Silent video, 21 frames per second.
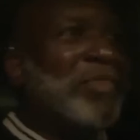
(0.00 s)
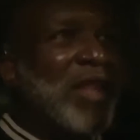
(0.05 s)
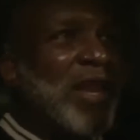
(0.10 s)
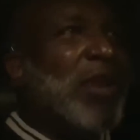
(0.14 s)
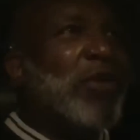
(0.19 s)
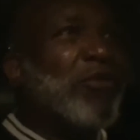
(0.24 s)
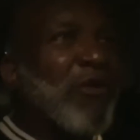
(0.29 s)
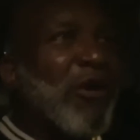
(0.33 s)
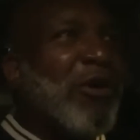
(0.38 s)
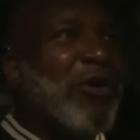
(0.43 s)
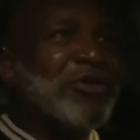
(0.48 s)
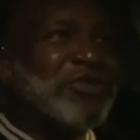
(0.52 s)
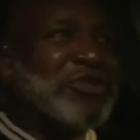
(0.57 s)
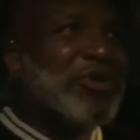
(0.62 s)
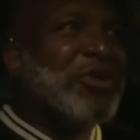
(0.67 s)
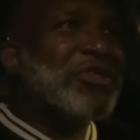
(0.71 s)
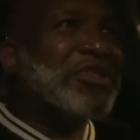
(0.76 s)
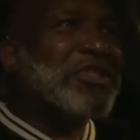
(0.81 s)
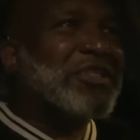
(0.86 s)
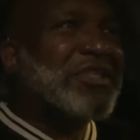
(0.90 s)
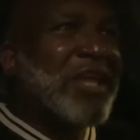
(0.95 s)
Negroes.
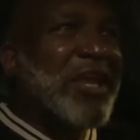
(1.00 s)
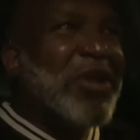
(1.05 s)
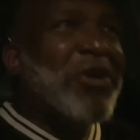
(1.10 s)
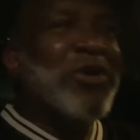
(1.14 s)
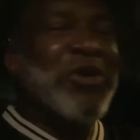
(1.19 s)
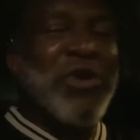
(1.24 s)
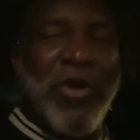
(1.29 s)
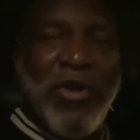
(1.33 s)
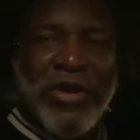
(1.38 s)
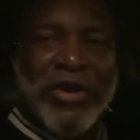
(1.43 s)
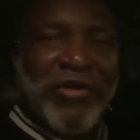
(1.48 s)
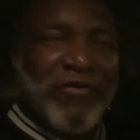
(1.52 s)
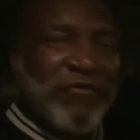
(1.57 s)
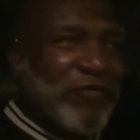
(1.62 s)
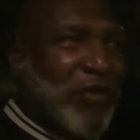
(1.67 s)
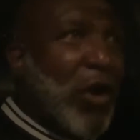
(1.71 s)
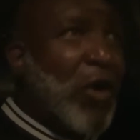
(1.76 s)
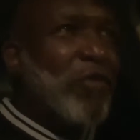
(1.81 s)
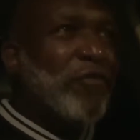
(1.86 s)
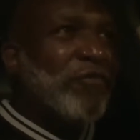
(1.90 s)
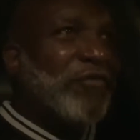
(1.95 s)
You're still going to
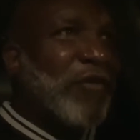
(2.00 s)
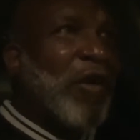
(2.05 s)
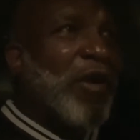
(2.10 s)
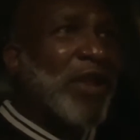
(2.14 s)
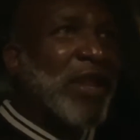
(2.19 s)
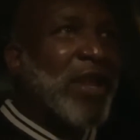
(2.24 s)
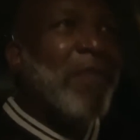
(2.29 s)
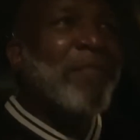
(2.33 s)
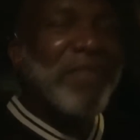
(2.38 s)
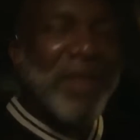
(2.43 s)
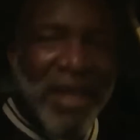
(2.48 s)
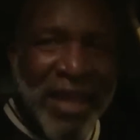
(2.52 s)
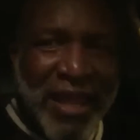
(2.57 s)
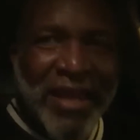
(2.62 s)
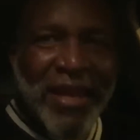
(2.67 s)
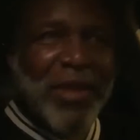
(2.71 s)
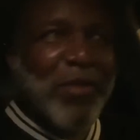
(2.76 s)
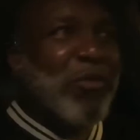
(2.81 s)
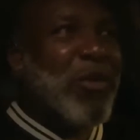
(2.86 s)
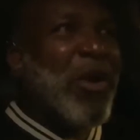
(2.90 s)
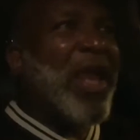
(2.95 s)
vote for him
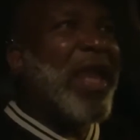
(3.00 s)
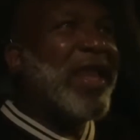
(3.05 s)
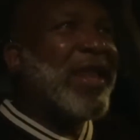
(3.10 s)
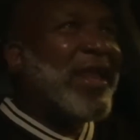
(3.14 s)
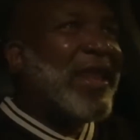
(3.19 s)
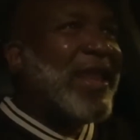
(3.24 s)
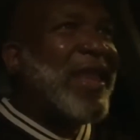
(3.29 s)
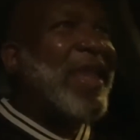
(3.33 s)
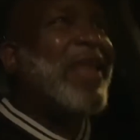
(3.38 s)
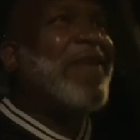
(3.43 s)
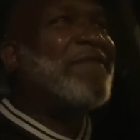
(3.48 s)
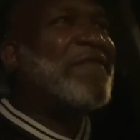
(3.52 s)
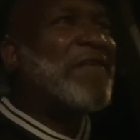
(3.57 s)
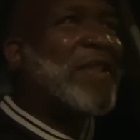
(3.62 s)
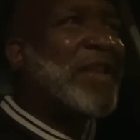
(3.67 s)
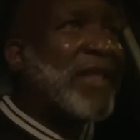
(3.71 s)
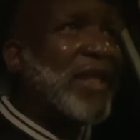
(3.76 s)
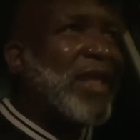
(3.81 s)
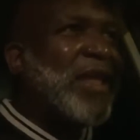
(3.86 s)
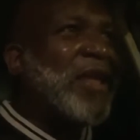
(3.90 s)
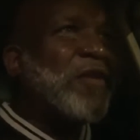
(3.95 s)
anyway,
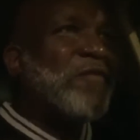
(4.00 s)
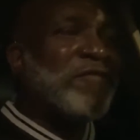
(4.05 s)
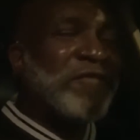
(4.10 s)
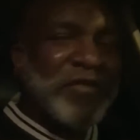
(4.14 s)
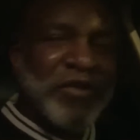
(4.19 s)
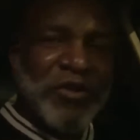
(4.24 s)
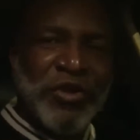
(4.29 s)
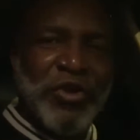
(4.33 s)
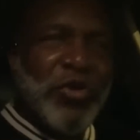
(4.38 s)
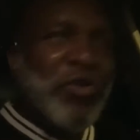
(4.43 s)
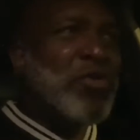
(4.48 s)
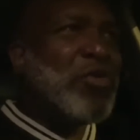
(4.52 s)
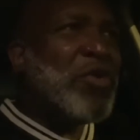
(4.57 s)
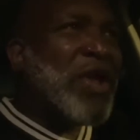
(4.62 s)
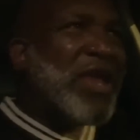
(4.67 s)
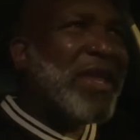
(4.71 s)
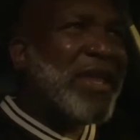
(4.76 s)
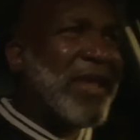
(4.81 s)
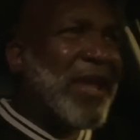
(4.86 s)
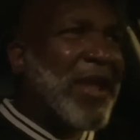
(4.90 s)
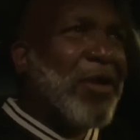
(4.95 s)
even if you
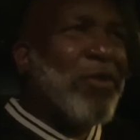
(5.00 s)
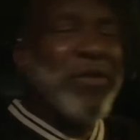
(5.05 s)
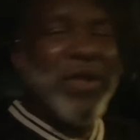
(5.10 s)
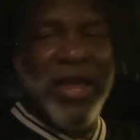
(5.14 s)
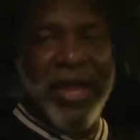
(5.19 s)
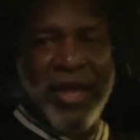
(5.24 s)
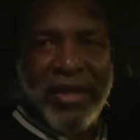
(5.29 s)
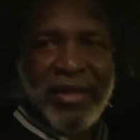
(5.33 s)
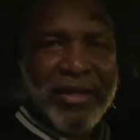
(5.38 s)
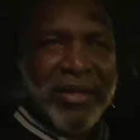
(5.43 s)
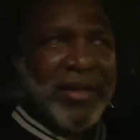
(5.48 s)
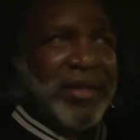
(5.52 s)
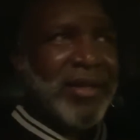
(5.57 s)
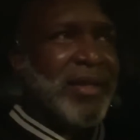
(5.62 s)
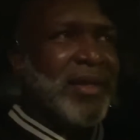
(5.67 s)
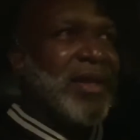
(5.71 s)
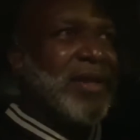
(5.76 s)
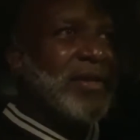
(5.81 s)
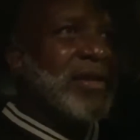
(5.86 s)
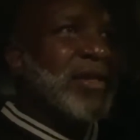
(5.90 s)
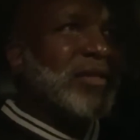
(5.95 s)
hear it.
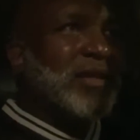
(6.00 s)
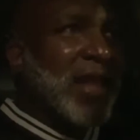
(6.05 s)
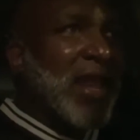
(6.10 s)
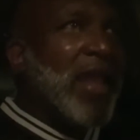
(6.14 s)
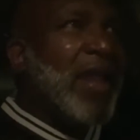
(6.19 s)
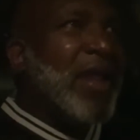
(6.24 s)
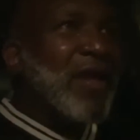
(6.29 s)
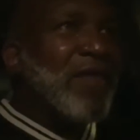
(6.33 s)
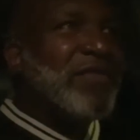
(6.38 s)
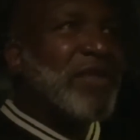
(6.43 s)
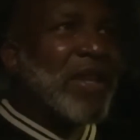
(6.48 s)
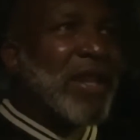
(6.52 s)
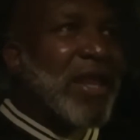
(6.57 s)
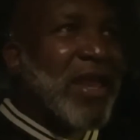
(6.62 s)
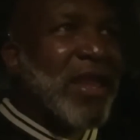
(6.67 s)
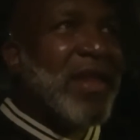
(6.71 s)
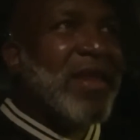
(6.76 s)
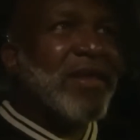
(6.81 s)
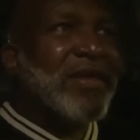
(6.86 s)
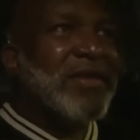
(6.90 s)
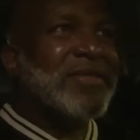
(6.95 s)
The thing of it
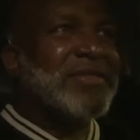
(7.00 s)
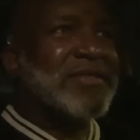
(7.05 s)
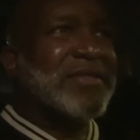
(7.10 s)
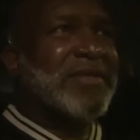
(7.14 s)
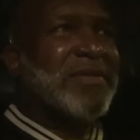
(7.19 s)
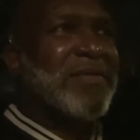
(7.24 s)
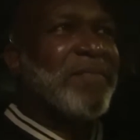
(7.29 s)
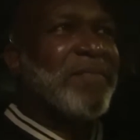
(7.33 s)
is,